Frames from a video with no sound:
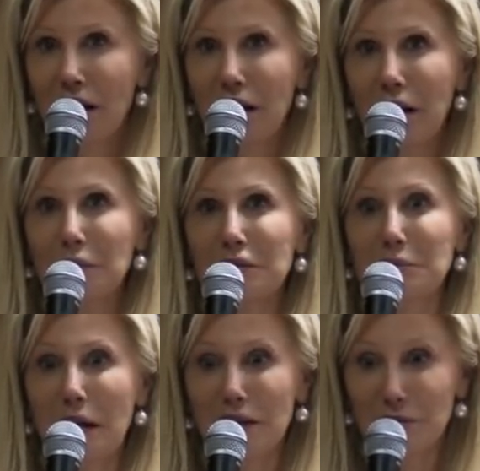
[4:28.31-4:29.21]
and I was
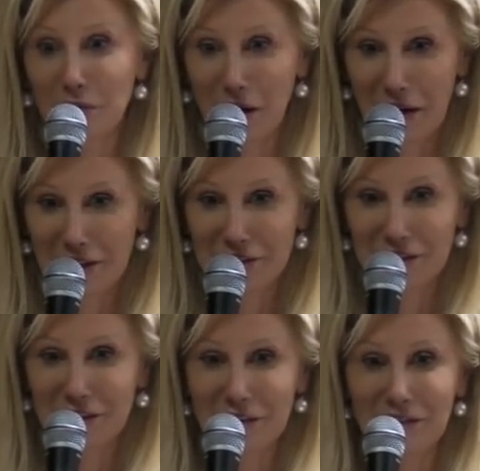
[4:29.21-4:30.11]
mesmerized,
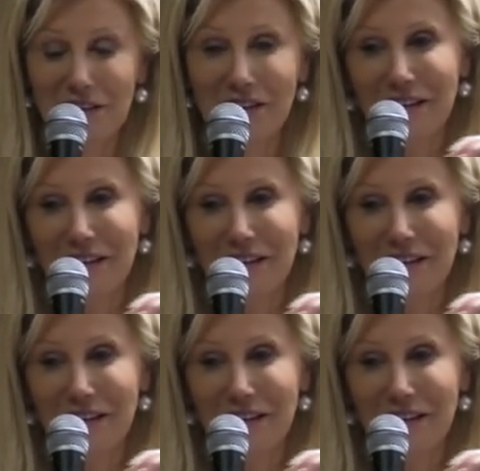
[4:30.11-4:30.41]
you know.